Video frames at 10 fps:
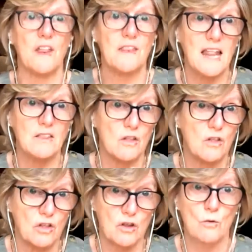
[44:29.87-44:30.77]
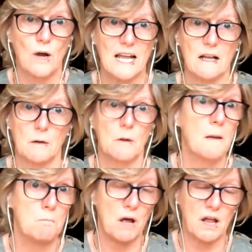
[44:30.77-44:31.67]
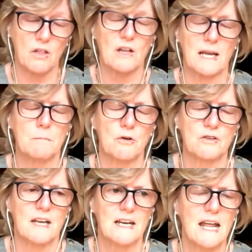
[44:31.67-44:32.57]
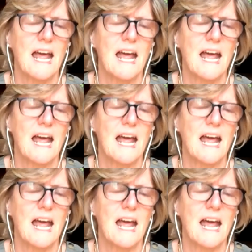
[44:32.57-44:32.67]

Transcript: and then that Sue Hill personally put in,